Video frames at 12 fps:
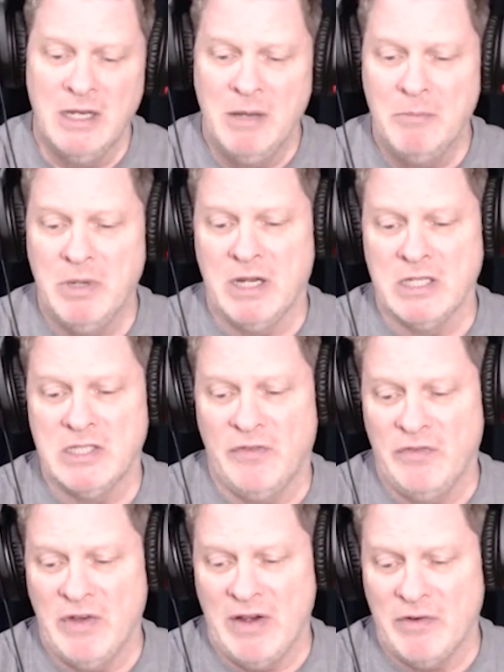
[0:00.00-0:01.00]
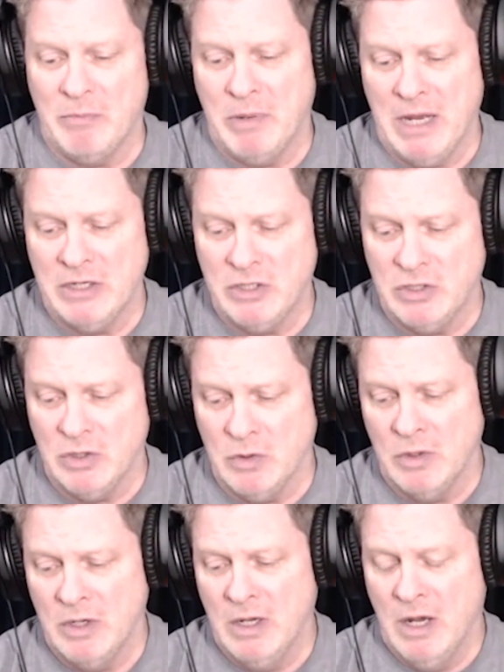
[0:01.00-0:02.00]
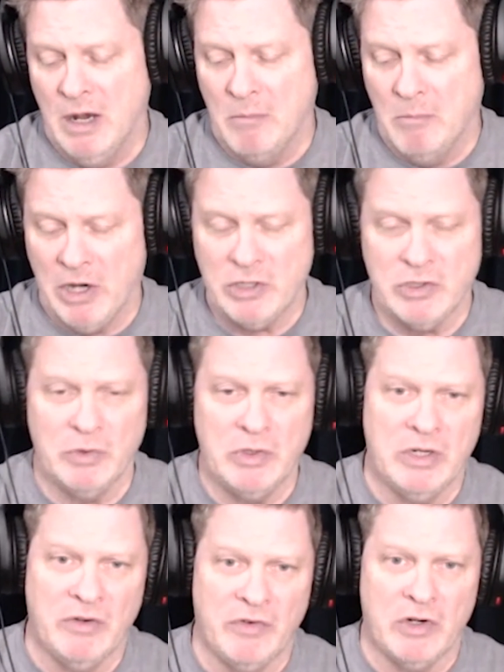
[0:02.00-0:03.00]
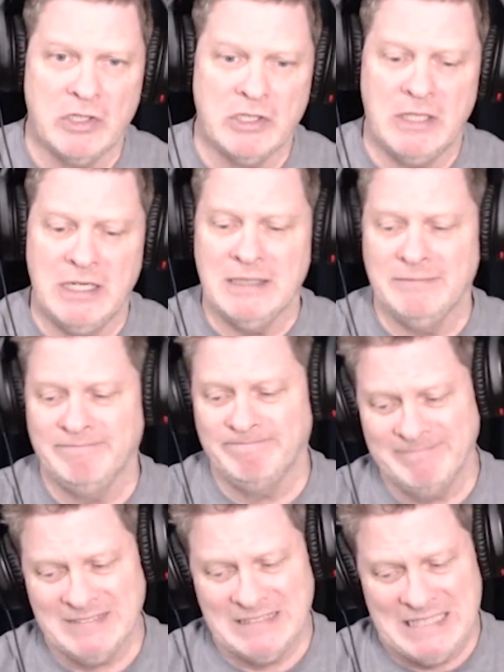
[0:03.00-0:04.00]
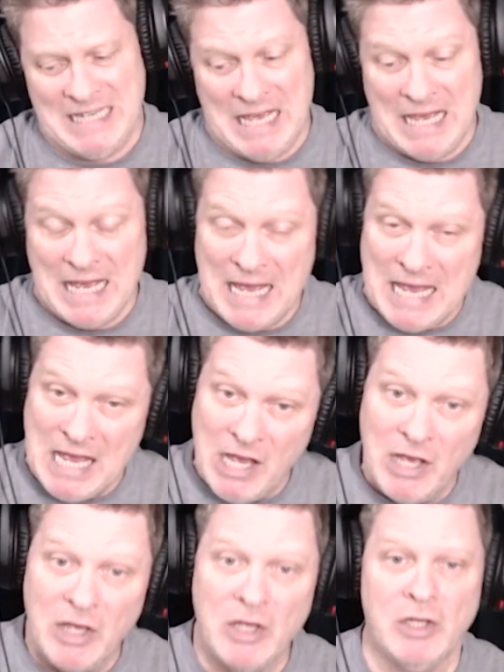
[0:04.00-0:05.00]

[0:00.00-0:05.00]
because if you've ever been to Marshall University, you